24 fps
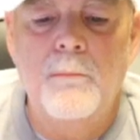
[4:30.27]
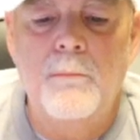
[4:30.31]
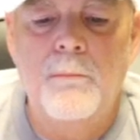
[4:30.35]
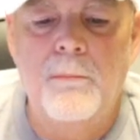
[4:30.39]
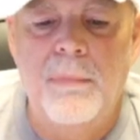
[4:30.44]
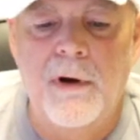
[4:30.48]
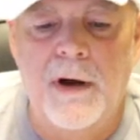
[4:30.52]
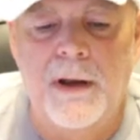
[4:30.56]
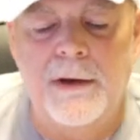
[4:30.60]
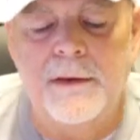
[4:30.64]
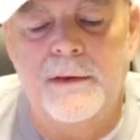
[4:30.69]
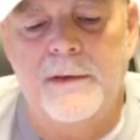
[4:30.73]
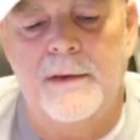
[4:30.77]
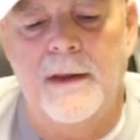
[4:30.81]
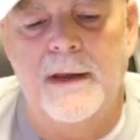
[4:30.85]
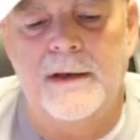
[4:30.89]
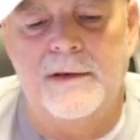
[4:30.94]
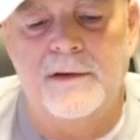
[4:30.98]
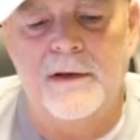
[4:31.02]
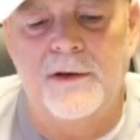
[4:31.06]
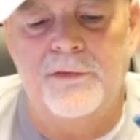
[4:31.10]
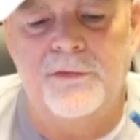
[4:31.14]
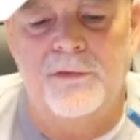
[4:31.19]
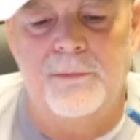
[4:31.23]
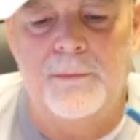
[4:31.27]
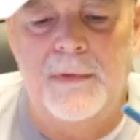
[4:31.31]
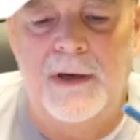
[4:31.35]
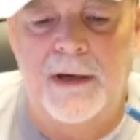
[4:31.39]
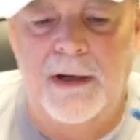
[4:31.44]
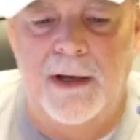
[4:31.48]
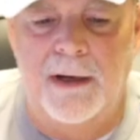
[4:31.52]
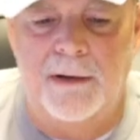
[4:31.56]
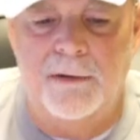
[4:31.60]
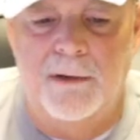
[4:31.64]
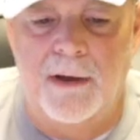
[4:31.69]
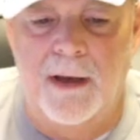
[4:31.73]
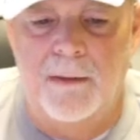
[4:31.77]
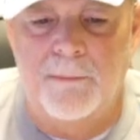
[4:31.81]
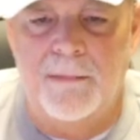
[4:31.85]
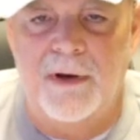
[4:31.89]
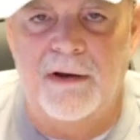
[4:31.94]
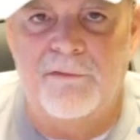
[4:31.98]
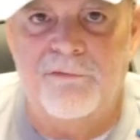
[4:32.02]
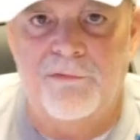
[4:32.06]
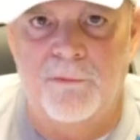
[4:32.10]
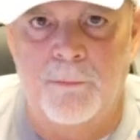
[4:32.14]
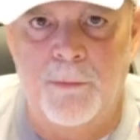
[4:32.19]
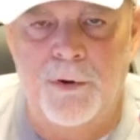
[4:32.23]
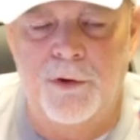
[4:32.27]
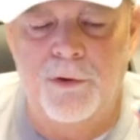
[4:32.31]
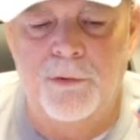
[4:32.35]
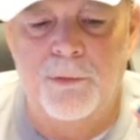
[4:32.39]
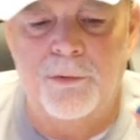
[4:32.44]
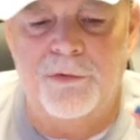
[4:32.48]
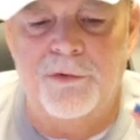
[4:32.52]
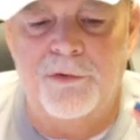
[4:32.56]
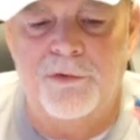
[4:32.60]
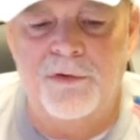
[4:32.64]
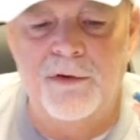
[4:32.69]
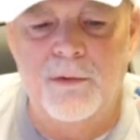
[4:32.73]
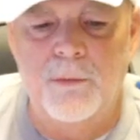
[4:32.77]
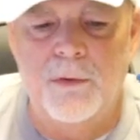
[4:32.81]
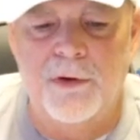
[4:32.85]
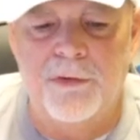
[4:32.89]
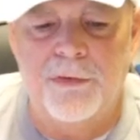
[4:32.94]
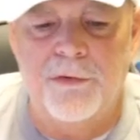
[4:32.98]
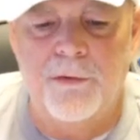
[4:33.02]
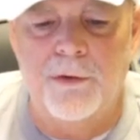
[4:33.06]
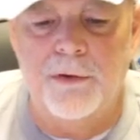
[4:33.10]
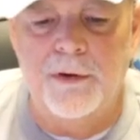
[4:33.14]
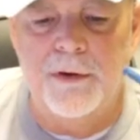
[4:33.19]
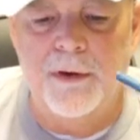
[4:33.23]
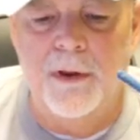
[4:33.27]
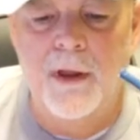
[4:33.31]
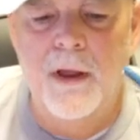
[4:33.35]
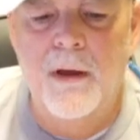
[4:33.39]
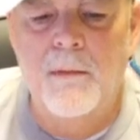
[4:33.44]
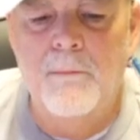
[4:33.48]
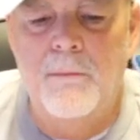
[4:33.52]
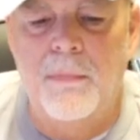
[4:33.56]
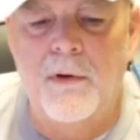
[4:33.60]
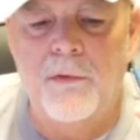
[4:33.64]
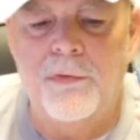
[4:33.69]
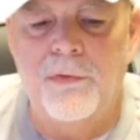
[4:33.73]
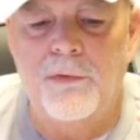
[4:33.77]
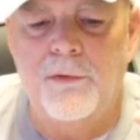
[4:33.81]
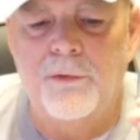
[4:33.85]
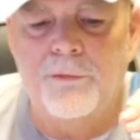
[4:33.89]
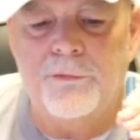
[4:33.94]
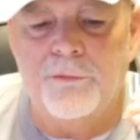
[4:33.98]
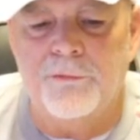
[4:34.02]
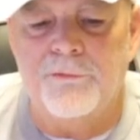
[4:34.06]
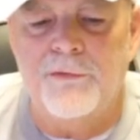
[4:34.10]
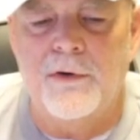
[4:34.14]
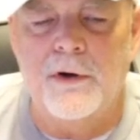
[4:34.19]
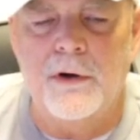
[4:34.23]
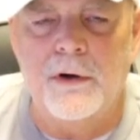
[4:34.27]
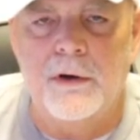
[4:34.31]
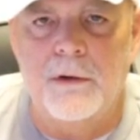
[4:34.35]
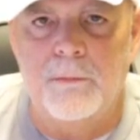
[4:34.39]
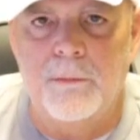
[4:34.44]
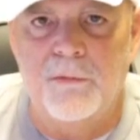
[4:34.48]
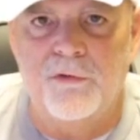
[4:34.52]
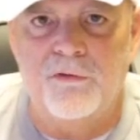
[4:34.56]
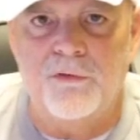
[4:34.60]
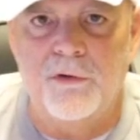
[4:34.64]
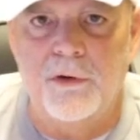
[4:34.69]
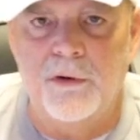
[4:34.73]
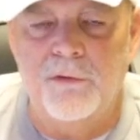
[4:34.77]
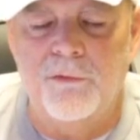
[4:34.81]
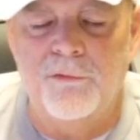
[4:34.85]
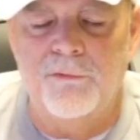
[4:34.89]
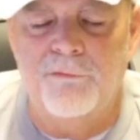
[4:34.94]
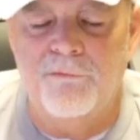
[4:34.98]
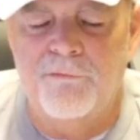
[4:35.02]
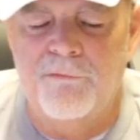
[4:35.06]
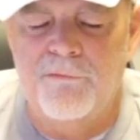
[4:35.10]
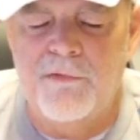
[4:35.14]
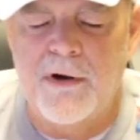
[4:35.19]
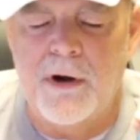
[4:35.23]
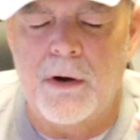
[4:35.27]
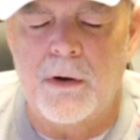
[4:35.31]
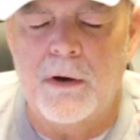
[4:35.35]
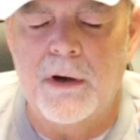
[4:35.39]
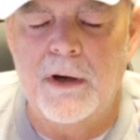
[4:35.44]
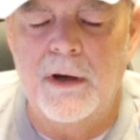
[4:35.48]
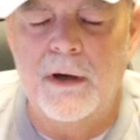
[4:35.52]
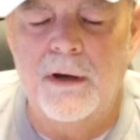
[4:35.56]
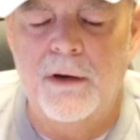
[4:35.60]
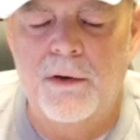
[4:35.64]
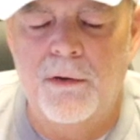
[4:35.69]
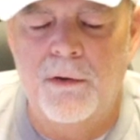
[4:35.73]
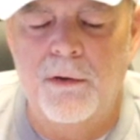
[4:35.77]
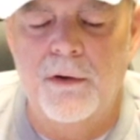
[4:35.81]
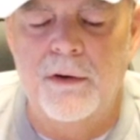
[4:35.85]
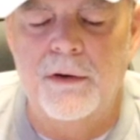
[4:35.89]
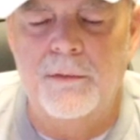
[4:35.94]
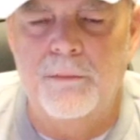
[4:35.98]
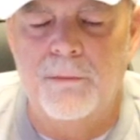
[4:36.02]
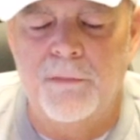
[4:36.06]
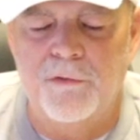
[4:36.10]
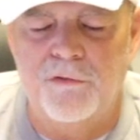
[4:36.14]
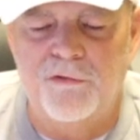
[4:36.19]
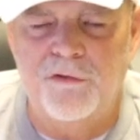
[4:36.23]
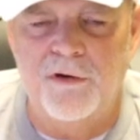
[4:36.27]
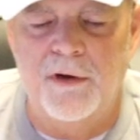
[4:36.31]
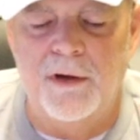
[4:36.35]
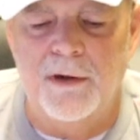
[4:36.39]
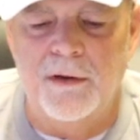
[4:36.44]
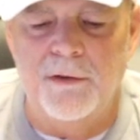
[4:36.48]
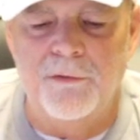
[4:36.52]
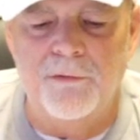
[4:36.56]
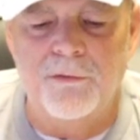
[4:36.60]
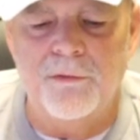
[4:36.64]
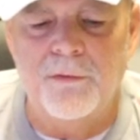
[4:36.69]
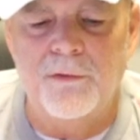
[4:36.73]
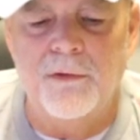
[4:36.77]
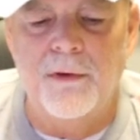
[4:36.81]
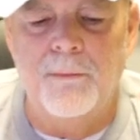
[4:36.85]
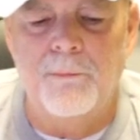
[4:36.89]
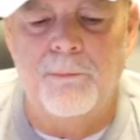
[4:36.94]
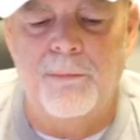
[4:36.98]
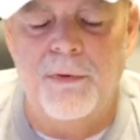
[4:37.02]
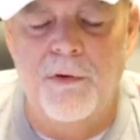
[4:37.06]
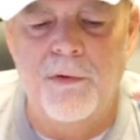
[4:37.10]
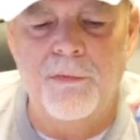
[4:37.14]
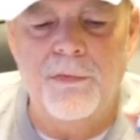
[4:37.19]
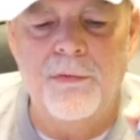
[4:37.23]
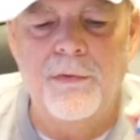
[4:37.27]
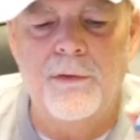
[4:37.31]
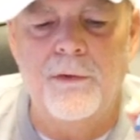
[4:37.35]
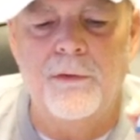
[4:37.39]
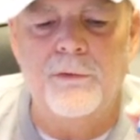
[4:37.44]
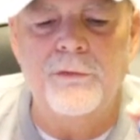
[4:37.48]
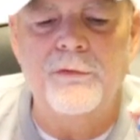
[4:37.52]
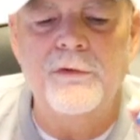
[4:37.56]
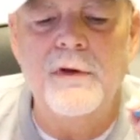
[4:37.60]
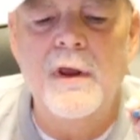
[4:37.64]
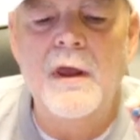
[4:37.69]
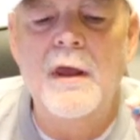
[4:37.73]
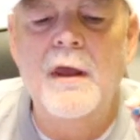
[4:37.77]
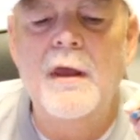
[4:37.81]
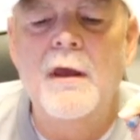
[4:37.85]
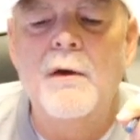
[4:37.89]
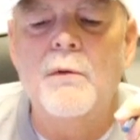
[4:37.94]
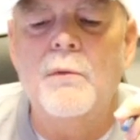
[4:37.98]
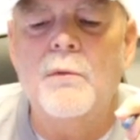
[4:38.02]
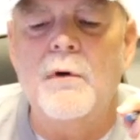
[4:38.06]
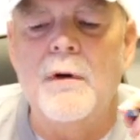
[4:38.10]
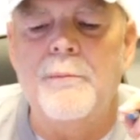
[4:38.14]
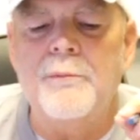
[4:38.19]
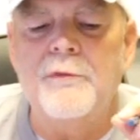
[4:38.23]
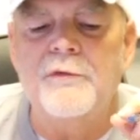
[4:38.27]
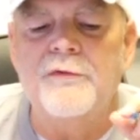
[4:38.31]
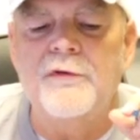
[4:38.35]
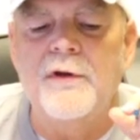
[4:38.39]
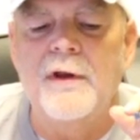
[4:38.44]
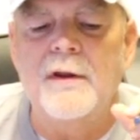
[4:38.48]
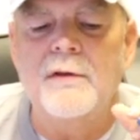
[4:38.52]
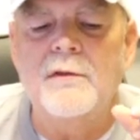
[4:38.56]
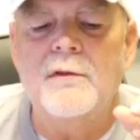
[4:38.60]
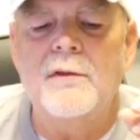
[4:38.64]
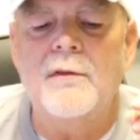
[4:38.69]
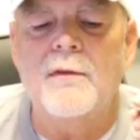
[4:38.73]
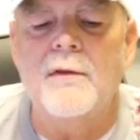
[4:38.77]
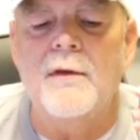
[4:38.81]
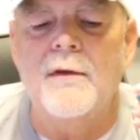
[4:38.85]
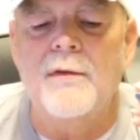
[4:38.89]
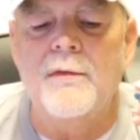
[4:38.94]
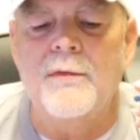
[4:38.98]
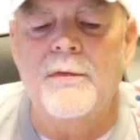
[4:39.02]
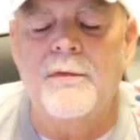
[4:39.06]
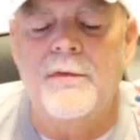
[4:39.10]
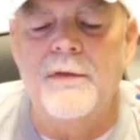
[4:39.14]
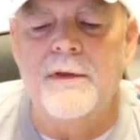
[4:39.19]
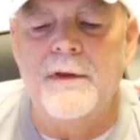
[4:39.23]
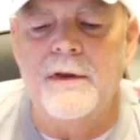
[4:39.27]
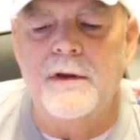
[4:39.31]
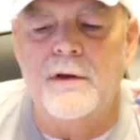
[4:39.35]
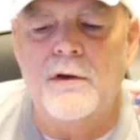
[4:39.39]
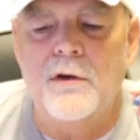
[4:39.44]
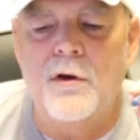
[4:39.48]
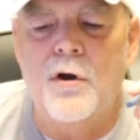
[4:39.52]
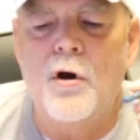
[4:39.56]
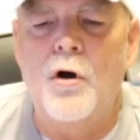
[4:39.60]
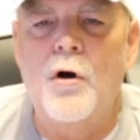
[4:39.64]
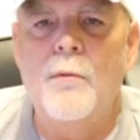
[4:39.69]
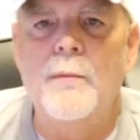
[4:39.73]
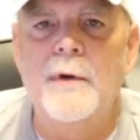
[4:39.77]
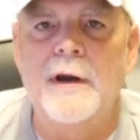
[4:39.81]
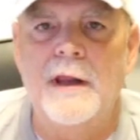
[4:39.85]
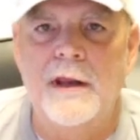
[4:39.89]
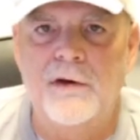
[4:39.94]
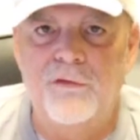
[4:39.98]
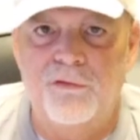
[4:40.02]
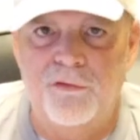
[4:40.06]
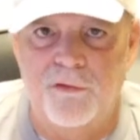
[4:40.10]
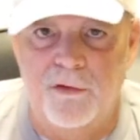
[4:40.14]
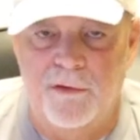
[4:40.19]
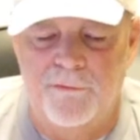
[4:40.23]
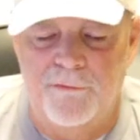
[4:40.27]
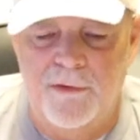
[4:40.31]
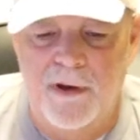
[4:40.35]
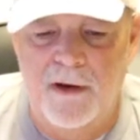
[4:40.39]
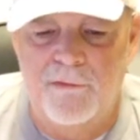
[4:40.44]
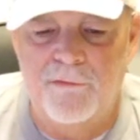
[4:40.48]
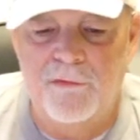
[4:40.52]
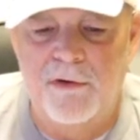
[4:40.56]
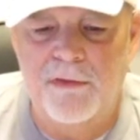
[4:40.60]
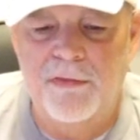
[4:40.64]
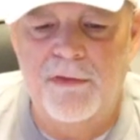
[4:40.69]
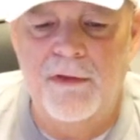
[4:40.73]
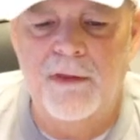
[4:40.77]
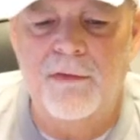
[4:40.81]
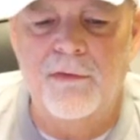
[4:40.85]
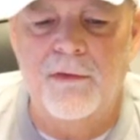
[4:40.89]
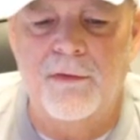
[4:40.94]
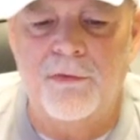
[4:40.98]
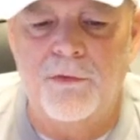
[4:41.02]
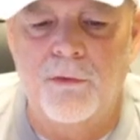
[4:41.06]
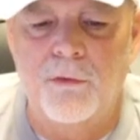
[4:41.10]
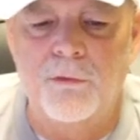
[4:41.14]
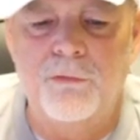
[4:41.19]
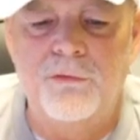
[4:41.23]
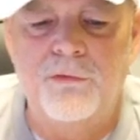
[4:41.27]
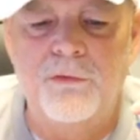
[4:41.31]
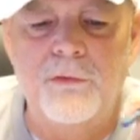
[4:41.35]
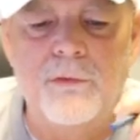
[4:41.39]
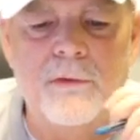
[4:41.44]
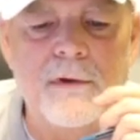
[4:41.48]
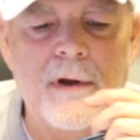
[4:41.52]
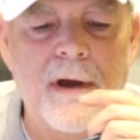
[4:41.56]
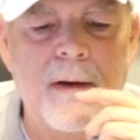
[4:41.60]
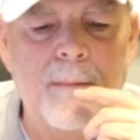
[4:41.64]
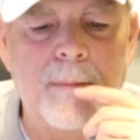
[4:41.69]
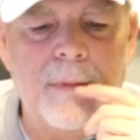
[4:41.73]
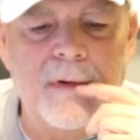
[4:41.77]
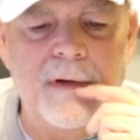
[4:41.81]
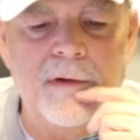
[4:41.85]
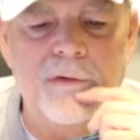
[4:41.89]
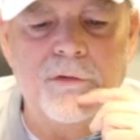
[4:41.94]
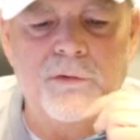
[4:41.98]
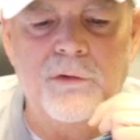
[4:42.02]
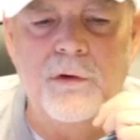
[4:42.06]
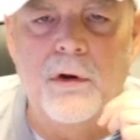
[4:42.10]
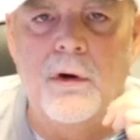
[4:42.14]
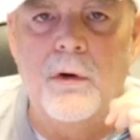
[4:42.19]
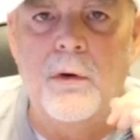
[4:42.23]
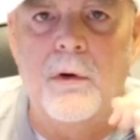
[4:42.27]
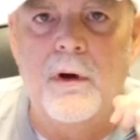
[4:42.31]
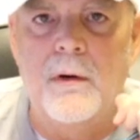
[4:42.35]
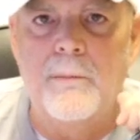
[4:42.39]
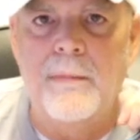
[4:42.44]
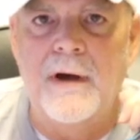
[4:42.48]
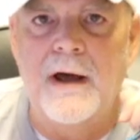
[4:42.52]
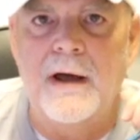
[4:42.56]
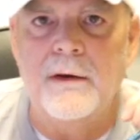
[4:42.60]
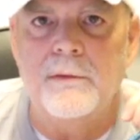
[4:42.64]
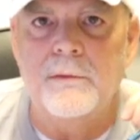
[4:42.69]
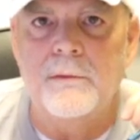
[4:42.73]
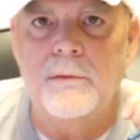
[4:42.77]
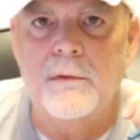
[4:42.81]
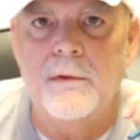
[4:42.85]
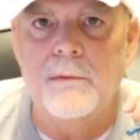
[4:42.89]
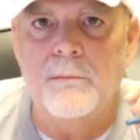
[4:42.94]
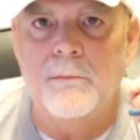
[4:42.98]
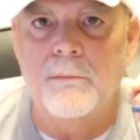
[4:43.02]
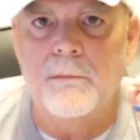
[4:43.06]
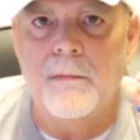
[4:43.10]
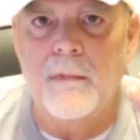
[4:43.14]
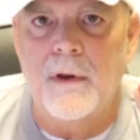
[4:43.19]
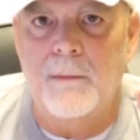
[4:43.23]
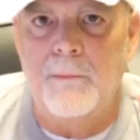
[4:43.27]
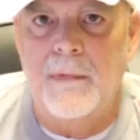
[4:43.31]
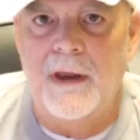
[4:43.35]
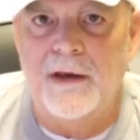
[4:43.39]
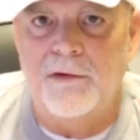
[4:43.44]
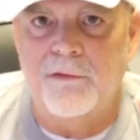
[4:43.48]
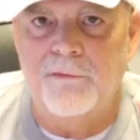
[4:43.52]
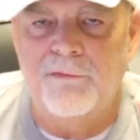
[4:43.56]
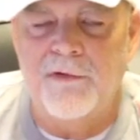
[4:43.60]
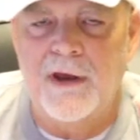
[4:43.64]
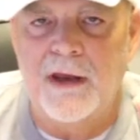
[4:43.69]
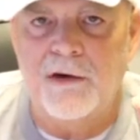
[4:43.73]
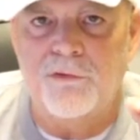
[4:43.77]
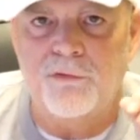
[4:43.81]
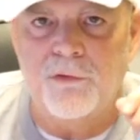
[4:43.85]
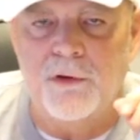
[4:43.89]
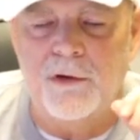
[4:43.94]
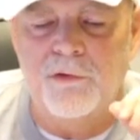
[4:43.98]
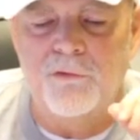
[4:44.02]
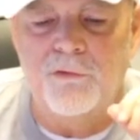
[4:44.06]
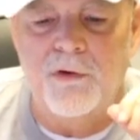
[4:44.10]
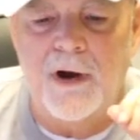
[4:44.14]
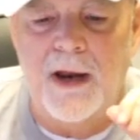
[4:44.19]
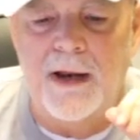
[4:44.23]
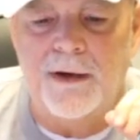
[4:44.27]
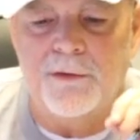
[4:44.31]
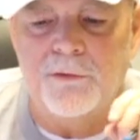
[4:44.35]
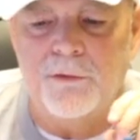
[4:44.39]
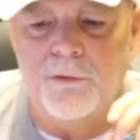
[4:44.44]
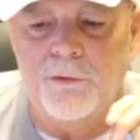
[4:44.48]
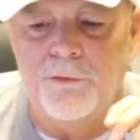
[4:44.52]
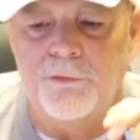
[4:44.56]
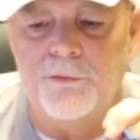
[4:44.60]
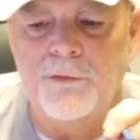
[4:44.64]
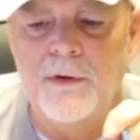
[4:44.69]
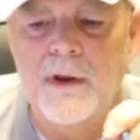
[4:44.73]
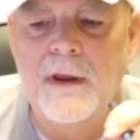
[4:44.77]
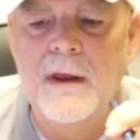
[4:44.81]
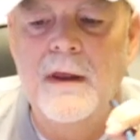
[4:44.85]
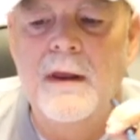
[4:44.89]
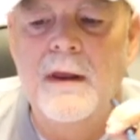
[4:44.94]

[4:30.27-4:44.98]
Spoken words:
but that doesn't mean I'm not familiar with the T130. Both of those are very good machines. Very good machines. Both of those represent the culmination of everything that those two companies know about manufacturing tractors.